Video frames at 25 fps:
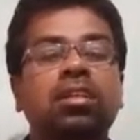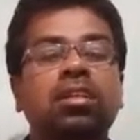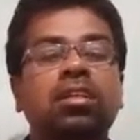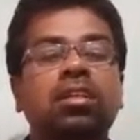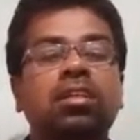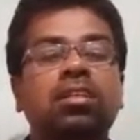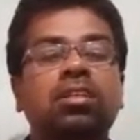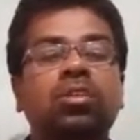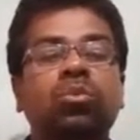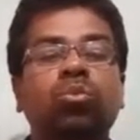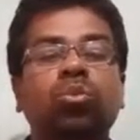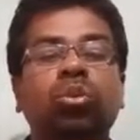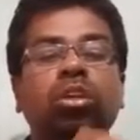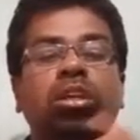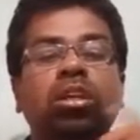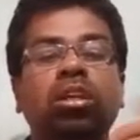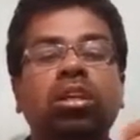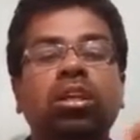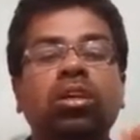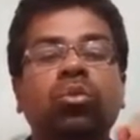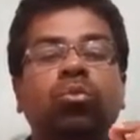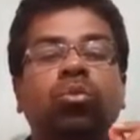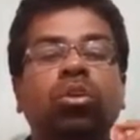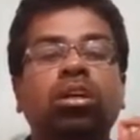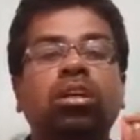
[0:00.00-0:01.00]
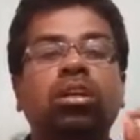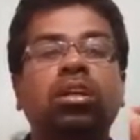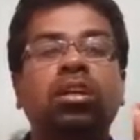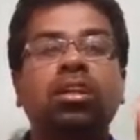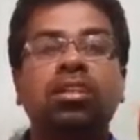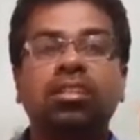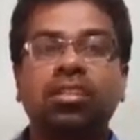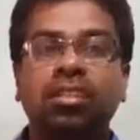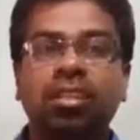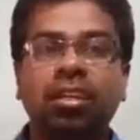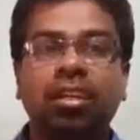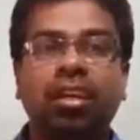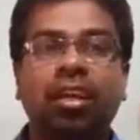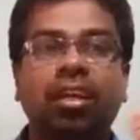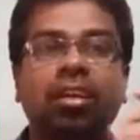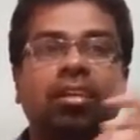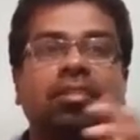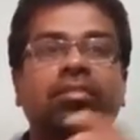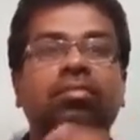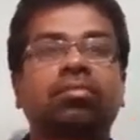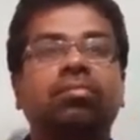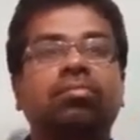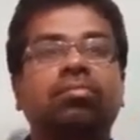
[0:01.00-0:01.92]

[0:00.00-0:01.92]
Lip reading: is only one listening.